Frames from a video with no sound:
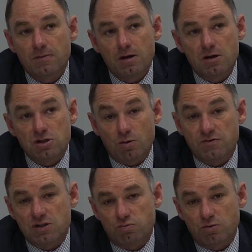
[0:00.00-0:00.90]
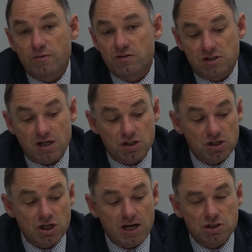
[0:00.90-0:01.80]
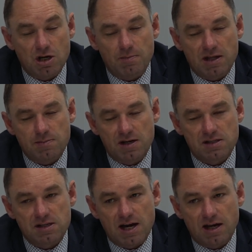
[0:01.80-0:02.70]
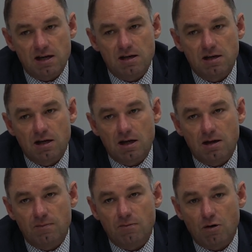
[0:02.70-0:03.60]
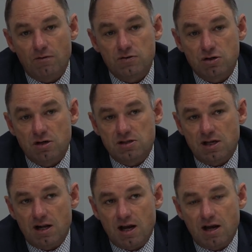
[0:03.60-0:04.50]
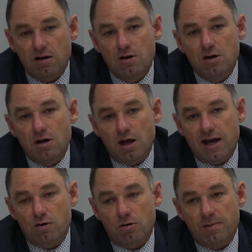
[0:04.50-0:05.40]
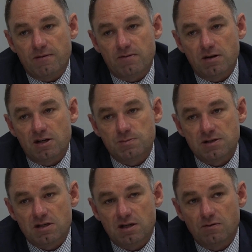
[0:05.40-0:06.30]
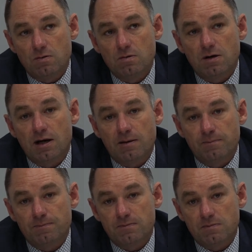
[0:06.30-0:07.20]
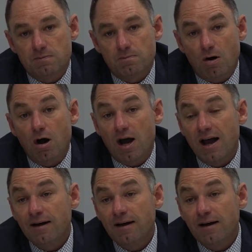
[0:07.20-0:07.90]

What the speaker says: So we've just actually changed our mathematics target of students that are at or above the expected level, higher,